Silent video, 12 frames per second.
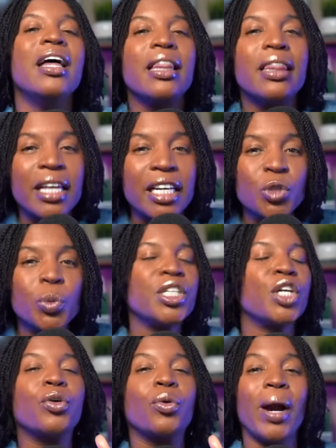This was
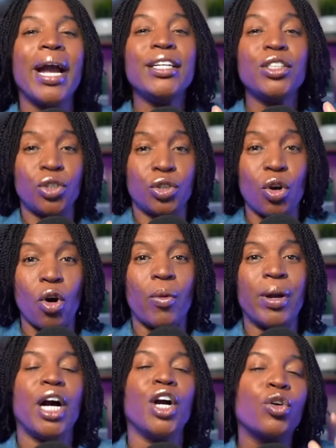a great
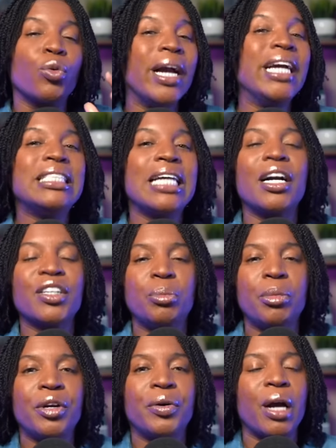story, a great
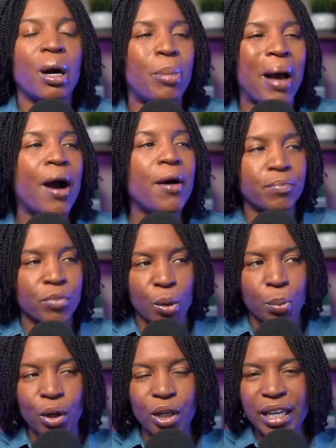documentary about
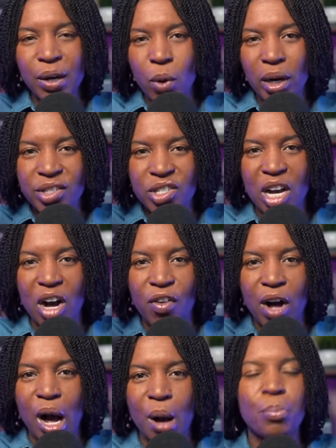pulling oneself
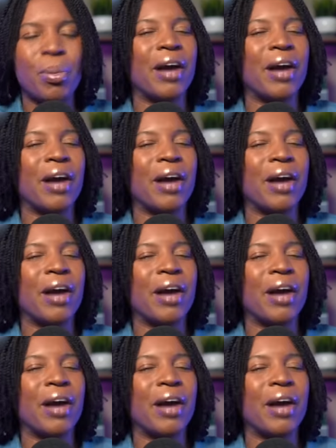up